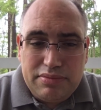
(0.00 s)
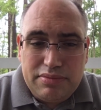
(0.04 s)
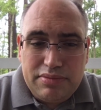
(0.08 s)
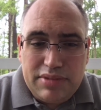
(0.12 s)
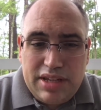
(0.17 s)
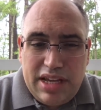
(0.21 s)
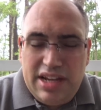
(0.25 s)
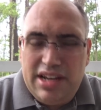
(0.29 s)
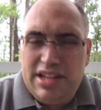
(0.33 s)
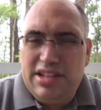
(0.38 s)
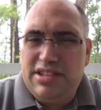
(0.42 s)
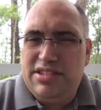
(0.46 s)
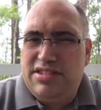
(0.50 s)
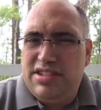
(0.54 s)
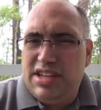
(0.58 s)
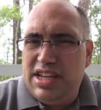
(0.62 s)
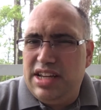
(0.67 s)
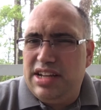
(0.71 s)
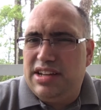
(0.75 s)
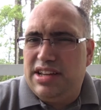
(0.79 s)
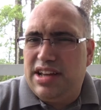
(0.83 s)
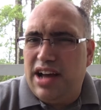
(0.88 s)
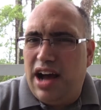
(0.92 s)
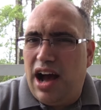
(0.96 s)
And
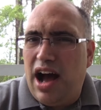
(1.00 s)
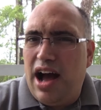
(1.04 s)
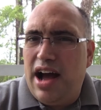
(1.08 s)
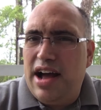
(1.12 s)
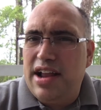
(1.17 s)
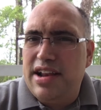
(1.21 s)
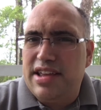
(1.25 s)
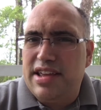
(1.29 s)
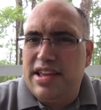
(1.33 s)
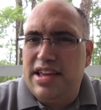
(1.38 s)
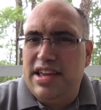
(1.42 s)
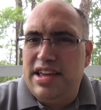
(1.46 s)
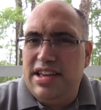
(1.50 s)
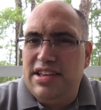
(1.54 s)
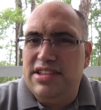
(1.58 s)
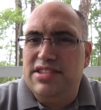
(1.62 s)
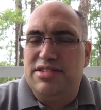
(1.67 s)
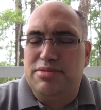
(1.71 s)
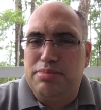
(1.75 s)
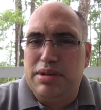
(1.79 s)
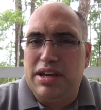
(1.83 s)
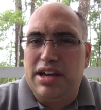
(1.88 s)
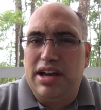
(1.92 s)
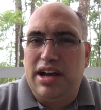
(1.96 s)
indeed, God is
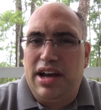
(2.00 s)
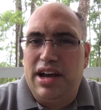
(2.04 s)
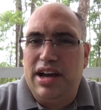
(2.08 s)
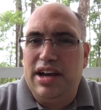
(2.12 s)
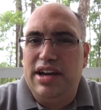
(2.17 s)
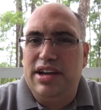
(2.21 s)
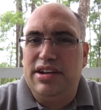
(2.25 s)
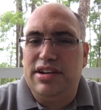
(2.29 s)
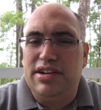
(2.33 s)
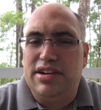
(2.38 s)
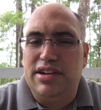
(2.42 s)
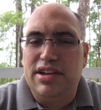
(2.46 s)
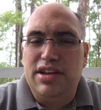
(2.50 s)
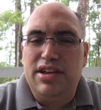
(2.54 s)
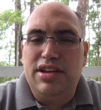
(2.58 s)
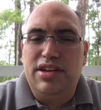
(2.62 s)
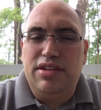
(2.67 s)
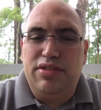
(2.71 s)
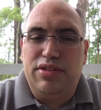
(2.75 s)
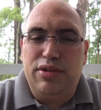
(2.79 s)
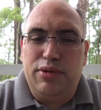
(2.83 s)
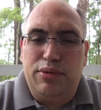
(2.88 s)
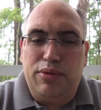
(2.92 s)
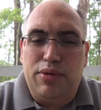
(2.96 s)
behind
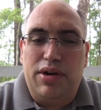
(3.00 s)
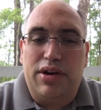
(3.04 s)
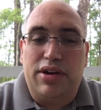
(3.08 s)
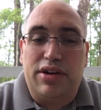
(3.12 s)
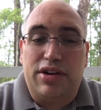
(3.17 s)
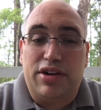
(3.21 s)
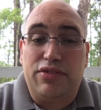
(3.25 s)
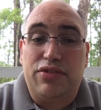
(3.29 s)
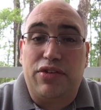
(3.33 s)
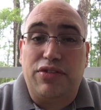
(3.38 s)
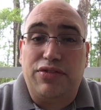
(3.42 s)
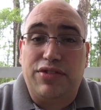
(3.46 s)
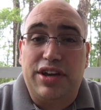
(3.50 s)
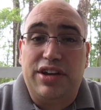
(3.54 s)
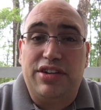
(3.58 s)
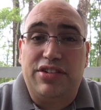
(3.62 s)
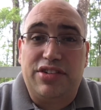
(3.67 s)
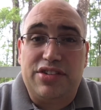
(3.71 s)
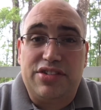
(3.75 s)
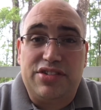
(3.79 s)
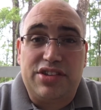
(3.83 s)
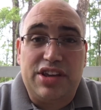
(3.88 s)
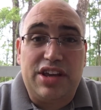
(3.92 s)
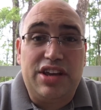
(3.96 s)
the work of
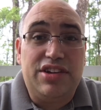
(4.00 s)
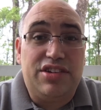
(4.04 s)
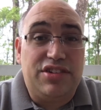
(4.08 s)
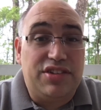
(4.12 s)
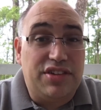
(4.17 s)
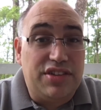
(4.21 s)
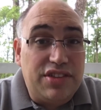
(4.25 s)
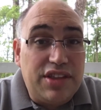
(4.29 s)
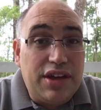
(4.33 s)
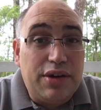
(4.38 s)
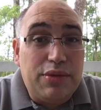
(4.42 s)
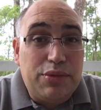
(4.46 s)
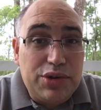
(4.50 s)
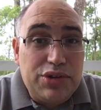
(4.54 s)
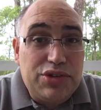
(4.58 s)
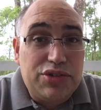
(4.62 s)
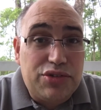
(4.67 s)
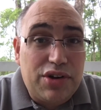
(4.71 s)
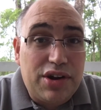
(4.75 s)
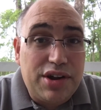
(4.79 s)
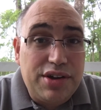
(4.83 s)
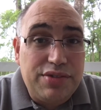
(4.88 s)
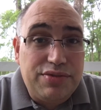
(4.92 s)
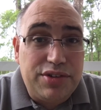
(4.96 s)
evangelization that we
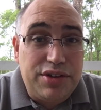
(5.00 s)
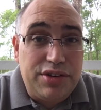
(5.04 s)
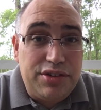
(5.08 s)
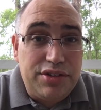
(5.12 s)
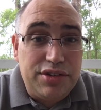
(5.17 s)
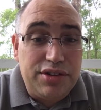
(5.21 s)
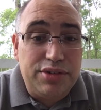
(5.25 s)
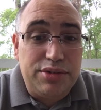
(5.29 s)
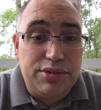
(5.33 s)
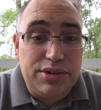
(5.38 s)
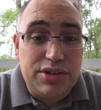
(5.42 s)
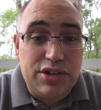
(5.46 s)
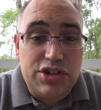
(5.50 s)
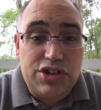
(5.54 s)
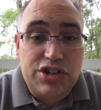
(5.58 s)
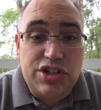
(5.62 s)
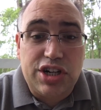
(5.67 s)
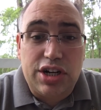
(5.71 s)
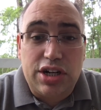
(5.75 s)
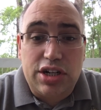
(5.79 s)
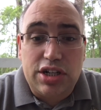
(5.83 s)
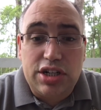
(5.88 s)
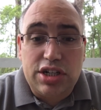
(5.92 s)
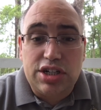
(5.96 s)
strive to do in the
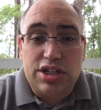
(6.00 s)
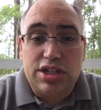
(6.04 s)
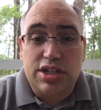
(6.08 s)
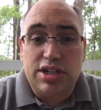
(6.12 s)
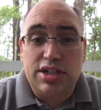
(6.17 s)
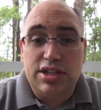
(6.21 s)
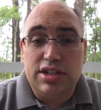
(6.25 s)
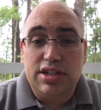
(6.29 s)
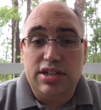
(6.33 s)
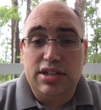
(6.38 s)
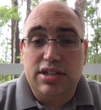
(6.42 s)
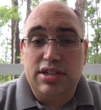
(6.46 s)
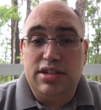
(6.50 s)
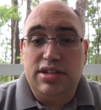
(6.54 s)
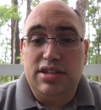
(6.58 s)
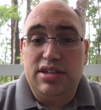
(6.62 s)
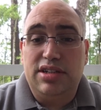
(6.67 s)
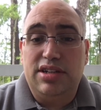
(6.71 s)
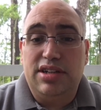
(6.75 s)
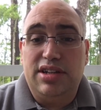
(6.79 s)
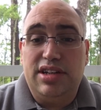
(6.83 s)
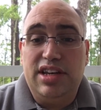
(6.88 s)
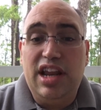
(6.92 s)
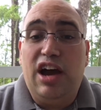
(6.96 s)
church.
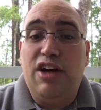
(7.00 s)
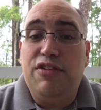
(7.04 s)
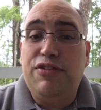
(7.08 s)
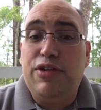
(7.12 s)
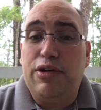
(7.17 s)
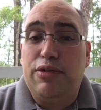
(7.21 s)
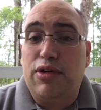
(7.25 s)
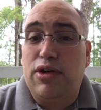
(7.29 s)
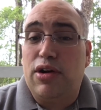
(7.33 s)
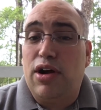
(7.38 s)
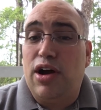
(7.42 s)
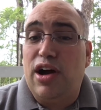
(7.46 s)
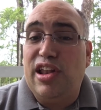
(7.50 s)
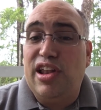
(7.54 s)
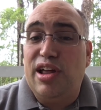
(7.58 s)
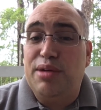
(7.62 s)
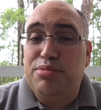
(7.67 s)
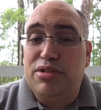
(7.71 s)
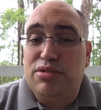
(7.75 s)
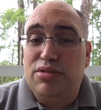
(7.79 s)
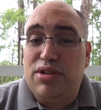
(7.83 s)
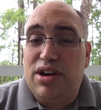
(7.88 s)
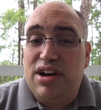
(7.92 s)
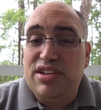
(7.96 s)
Now, if it were all up
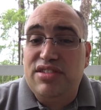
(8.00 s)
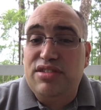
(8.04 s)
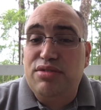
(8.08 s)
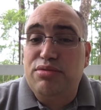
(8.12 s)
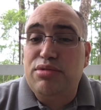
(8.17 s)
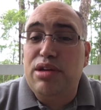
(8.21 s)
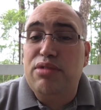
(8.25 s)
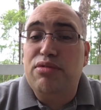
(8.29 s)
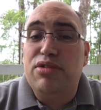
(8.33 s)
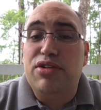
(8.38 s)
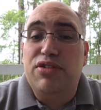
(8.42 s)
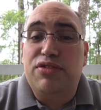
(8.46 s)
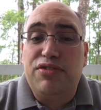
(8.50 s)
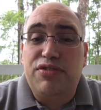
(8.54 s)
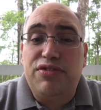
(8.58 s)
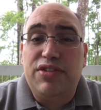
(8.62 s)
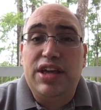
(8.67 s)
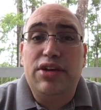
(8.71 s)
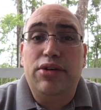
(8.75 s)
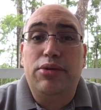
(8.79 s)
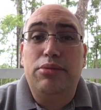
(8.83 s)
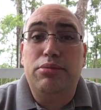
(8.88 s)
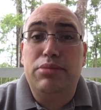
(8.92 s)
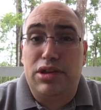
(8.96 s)
to us, we would
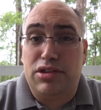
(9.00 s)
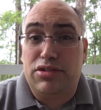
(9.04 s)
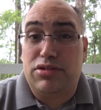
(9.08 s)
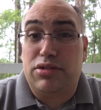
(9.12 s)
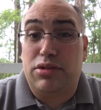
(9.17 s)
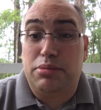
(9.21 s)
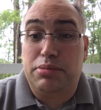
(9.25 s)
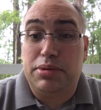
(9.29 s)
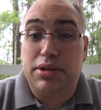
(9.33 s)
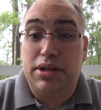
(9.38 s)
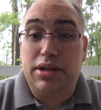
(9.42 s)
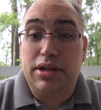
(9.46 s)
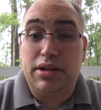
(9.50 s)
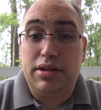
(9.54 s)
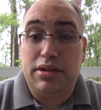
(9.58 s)
fail miserably.